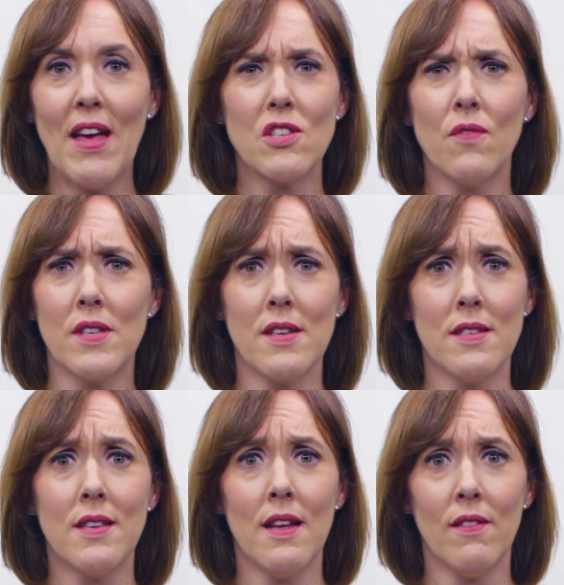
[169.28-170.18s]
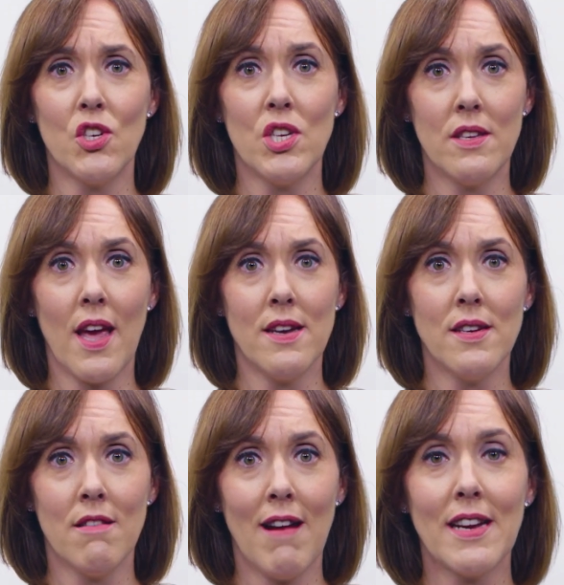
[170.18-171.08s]
that's obviously a skill that she's gained
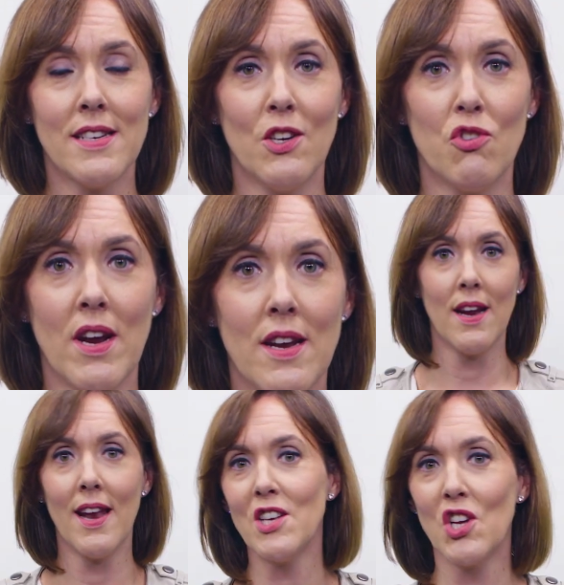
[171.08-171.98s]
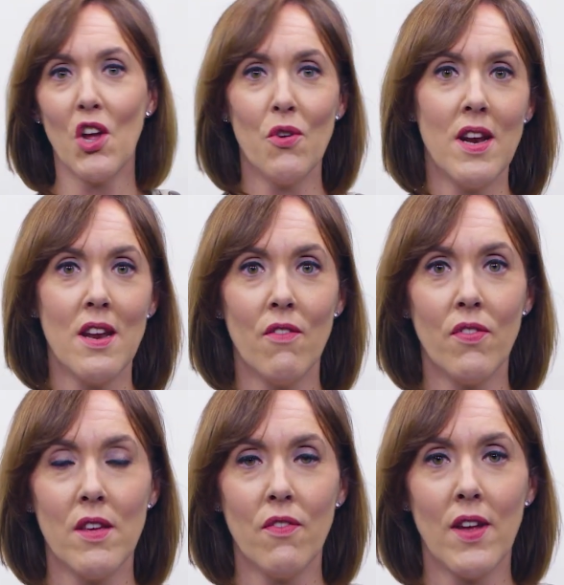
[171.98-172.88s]
in her acting training, let alone any of
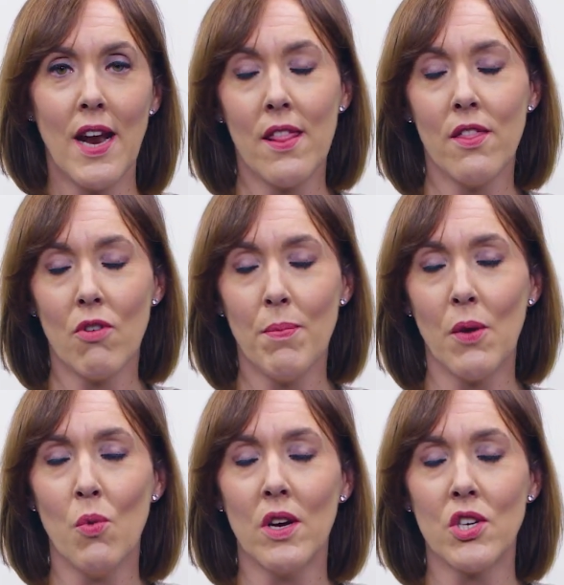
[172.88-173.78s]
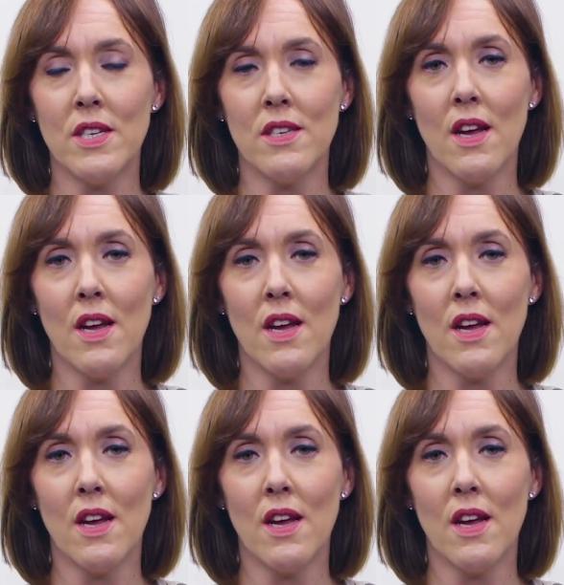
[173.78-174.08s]
the philanthropic work she's